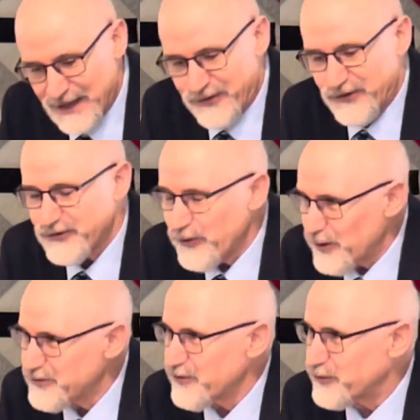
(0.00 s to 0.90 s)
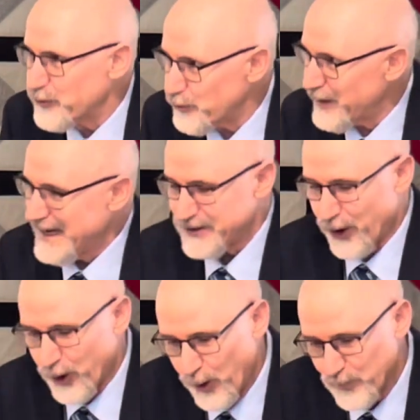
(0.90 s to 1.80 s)
It's a source of great
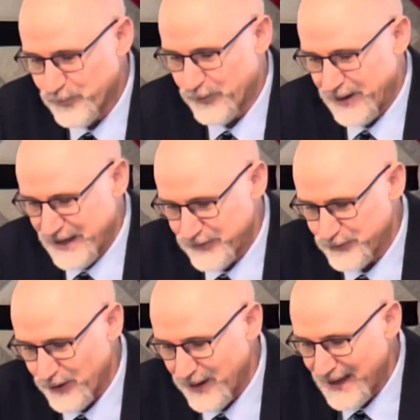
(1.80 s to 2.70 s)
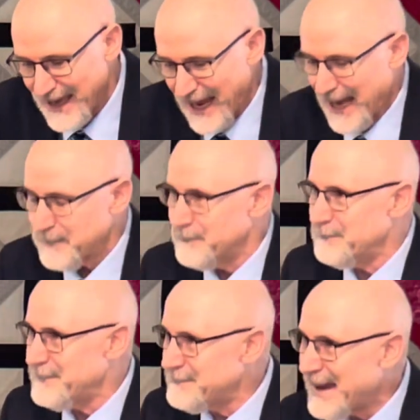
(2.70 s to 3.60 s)
hope for Israel. And
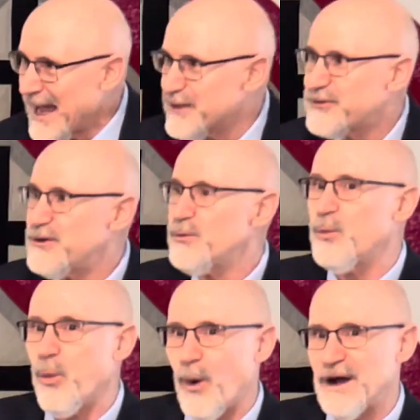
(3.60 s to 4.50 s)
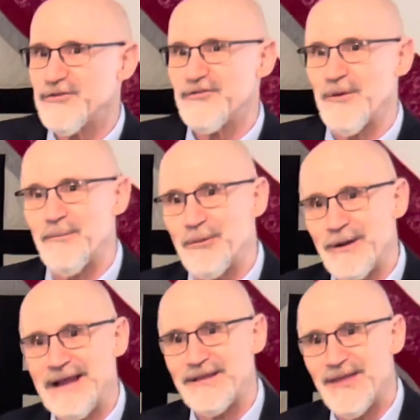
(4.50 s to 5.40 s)
Matthew wants to
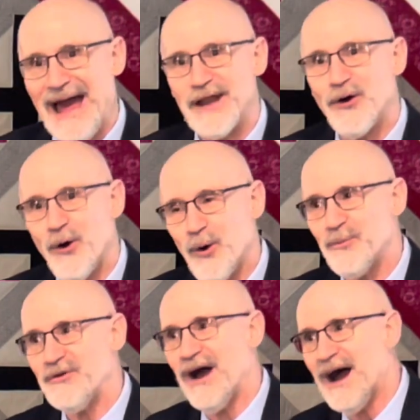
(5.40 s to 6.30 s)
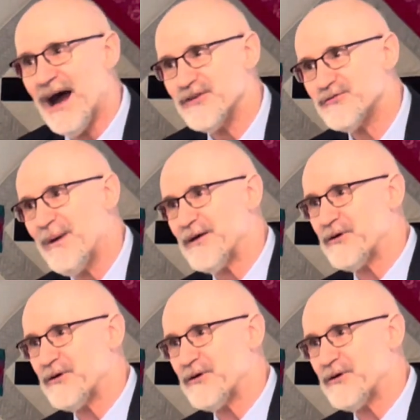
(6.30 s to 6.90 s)
bring that hope to us by